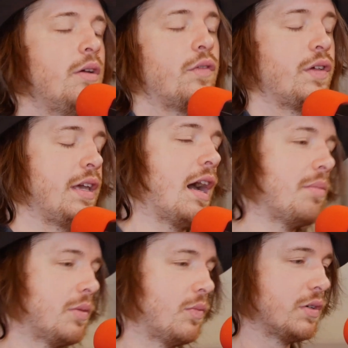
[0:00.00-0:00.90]
for the
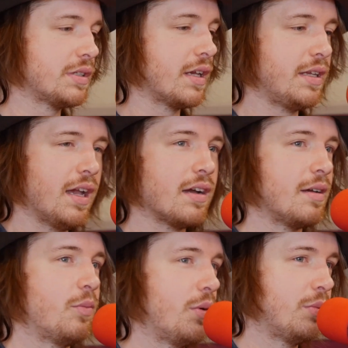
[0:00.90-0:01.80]
album. We're just like, yeah,
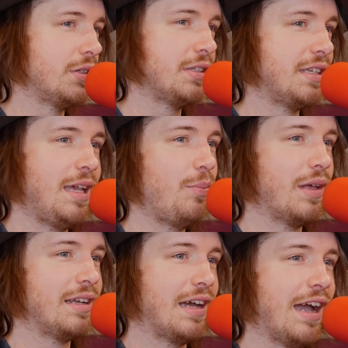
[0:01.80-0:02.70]
well, we'll just keep
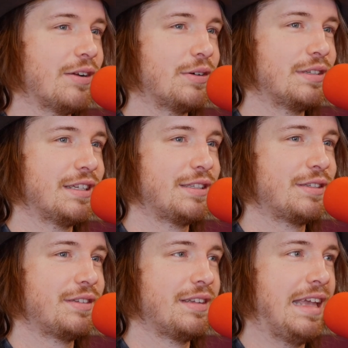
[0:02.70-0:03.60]
that title
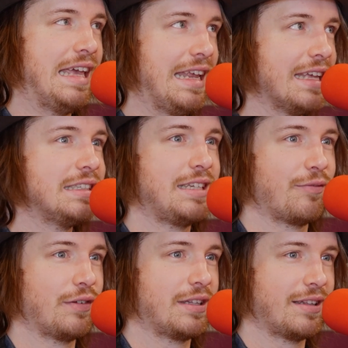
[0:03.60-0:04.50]
because it is
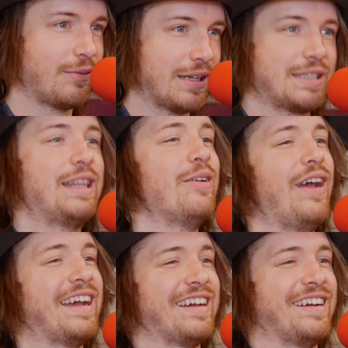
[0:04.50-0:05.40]
different than the rest of the
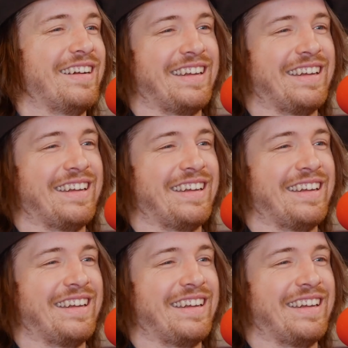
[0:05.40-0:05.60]
record.